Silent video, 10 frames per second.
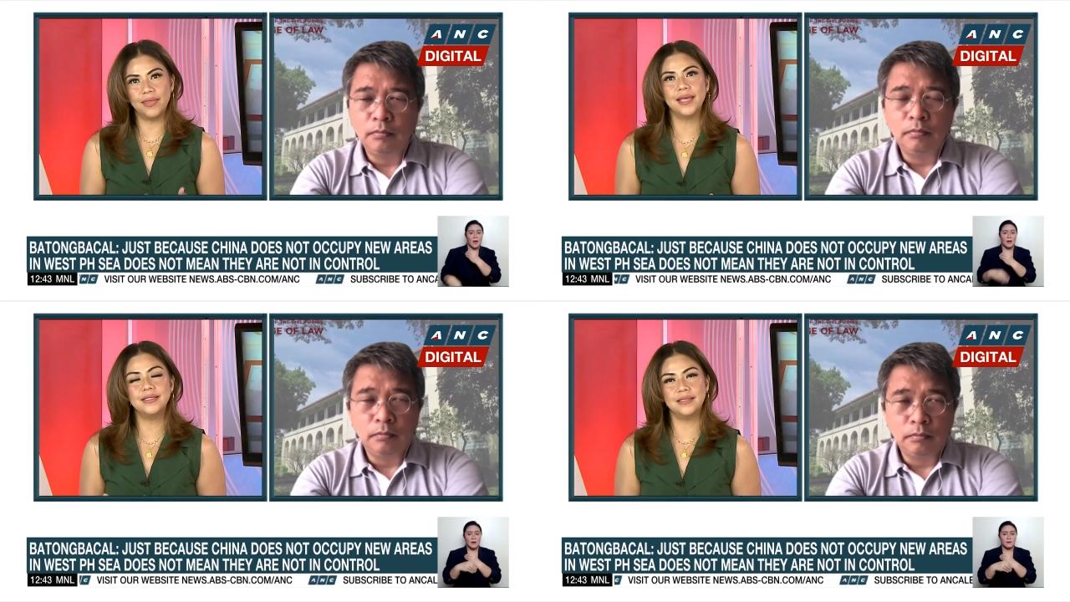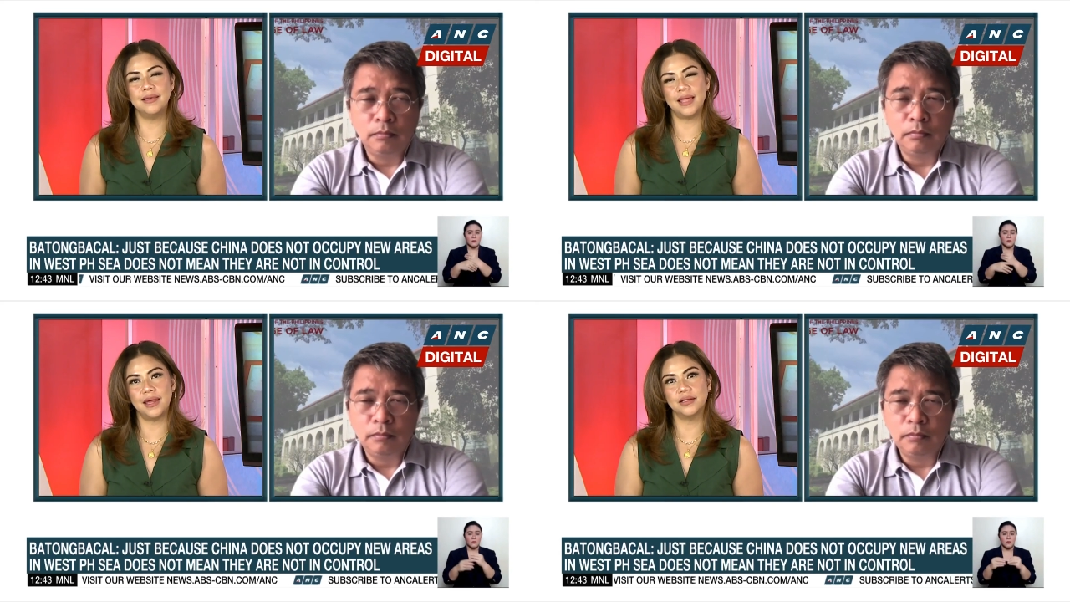Speaker 1: they
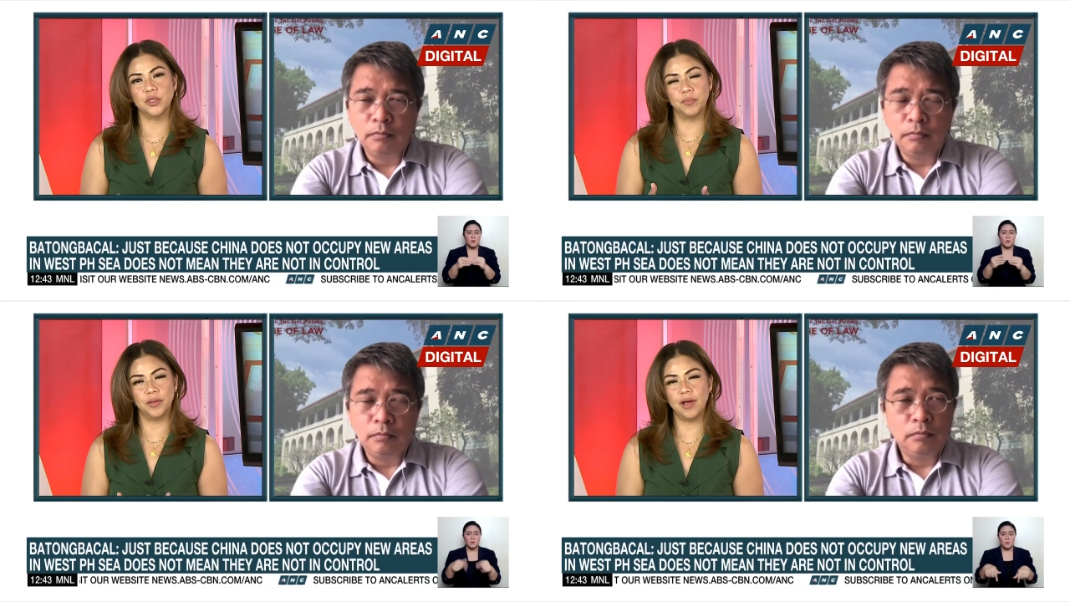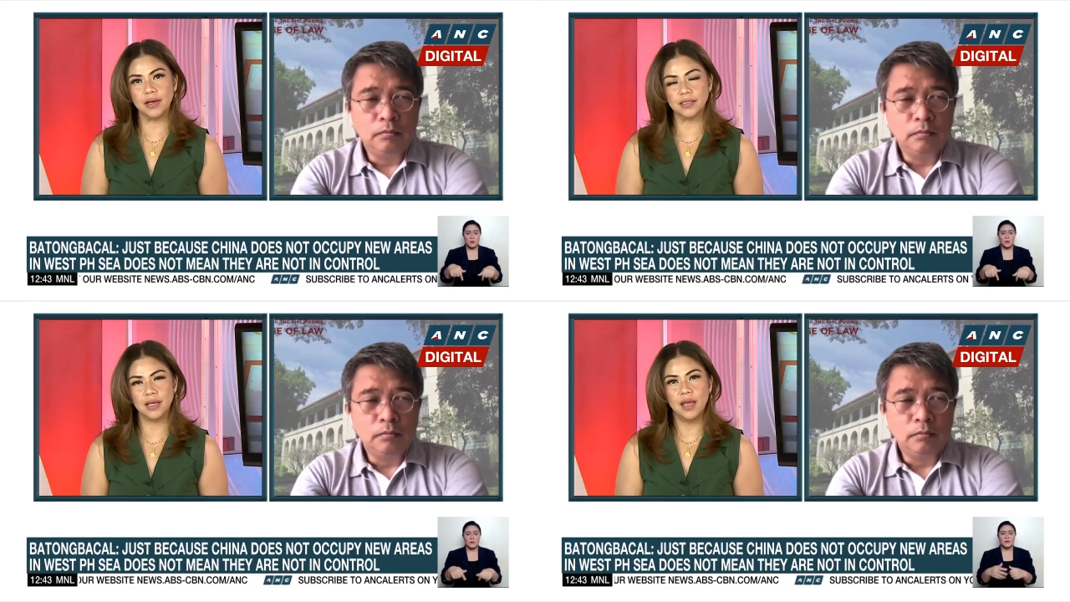see that as a
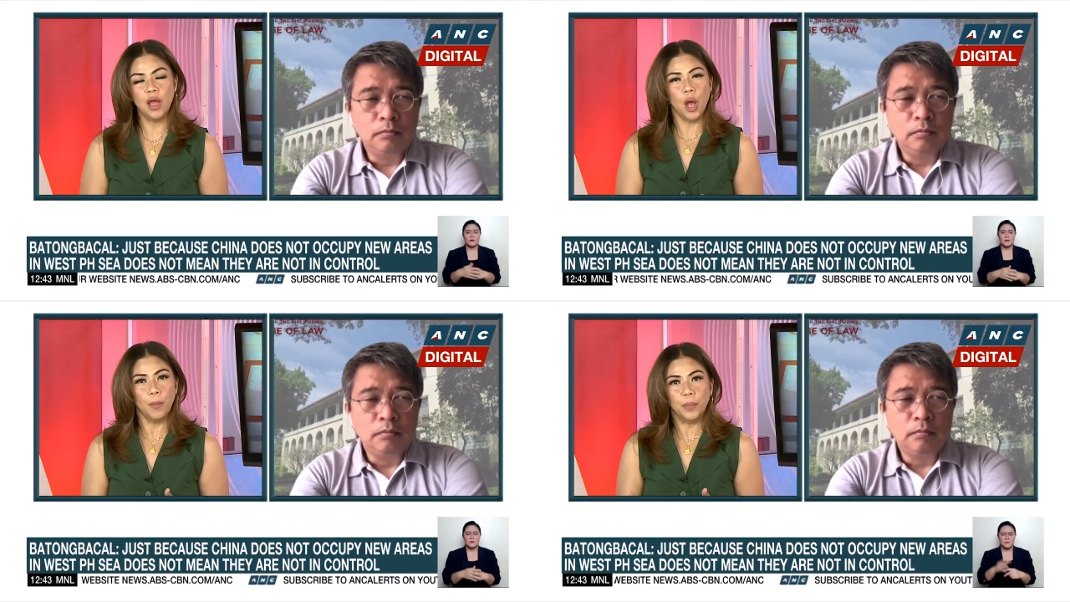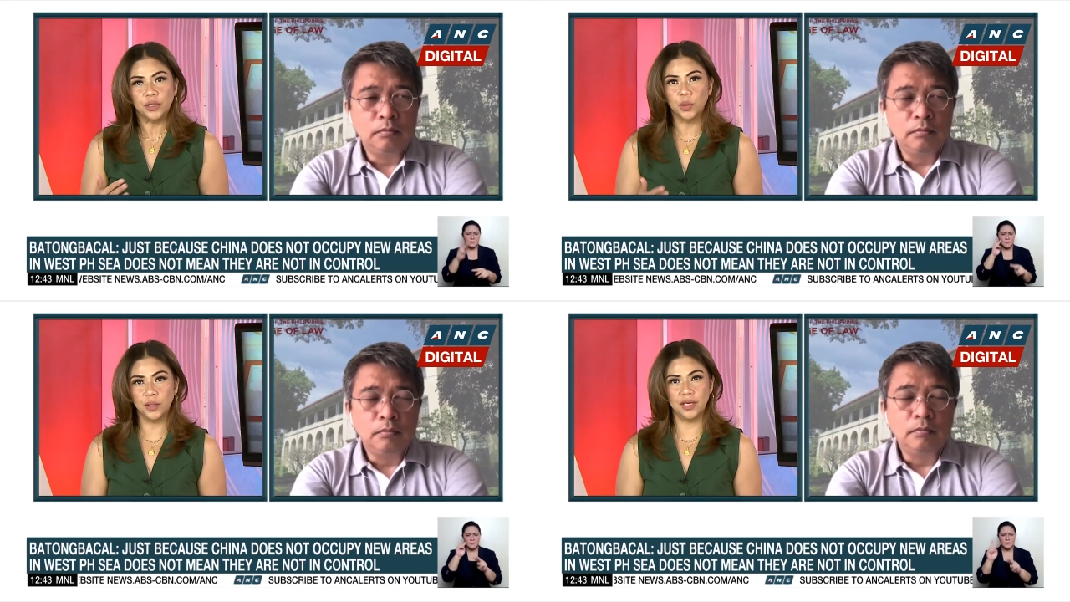plus.
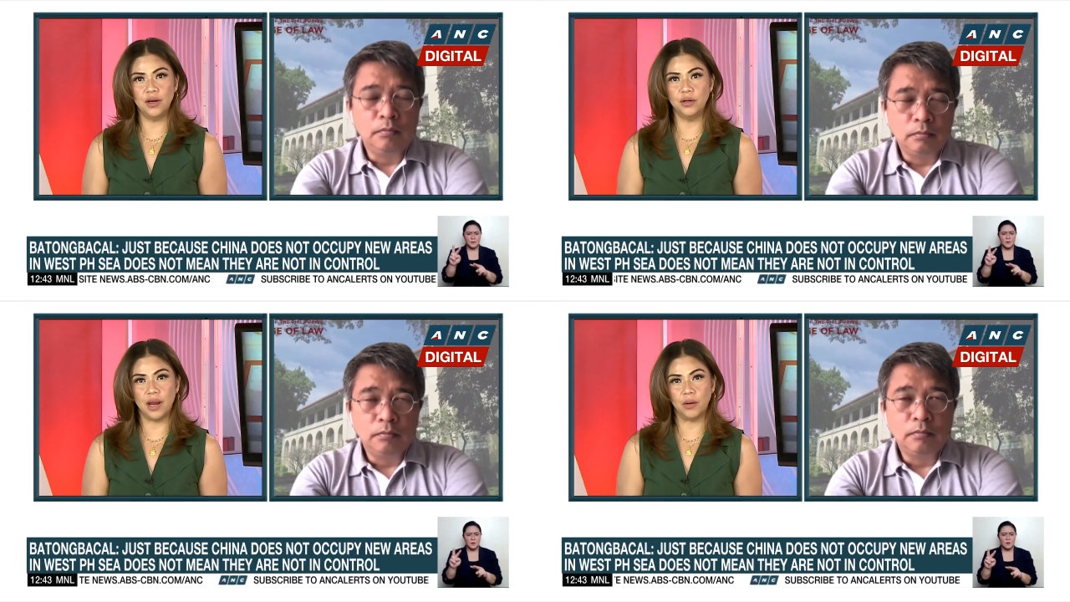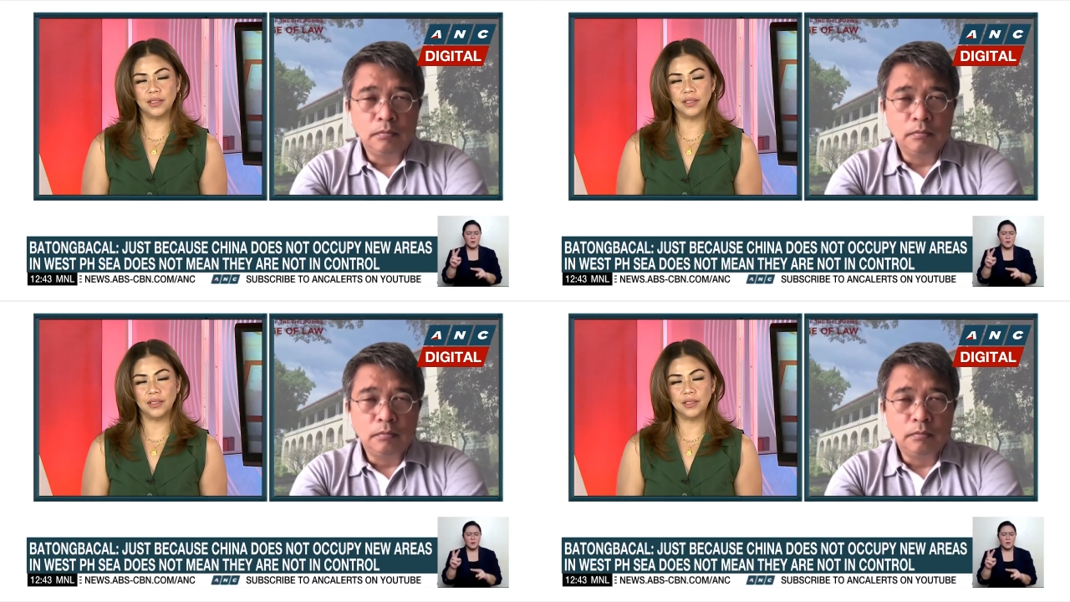But you're here now